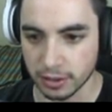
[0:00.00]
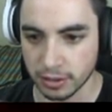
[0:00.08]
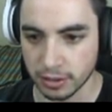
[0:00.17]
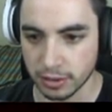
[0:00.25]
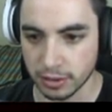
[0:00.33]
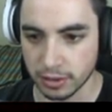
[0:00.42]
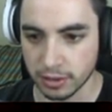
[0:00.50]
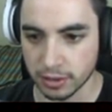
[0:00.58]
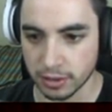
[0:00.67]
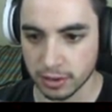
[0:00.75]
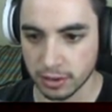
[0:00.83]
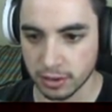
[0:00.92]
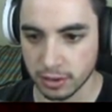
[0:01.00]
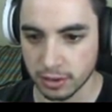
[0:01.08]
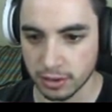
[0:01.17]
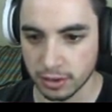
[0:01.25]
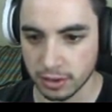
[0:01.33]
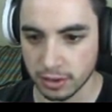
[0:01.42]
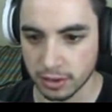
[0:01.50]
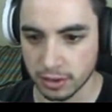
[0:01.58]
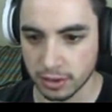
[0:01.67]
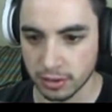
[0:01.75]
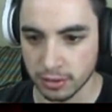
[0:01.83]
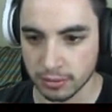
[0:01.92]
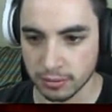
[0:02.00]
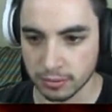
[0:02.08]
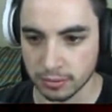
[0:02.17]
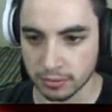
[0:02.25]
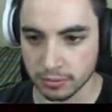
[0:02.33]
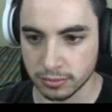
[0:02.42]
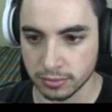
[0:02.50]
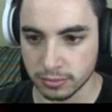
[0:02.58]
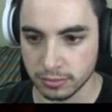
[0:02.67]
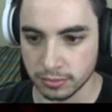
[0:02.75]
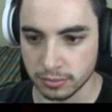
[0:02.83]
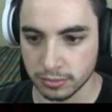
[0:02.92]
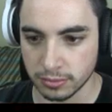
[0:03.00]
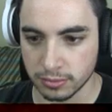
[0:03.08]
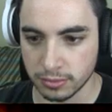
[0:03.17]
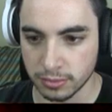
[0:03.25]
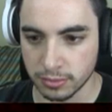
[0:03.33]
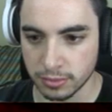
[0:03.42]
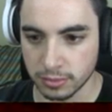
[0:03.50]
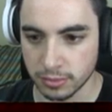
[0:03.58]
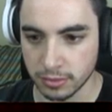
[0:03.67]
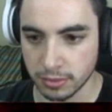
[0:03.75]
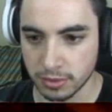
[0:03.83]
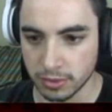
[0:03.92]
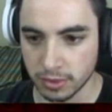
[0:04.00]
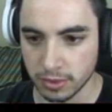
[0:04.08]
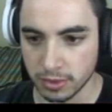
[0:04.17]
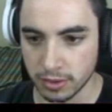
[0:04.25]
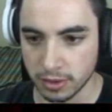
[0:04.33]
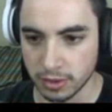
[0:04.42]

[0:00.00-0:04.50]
(silence)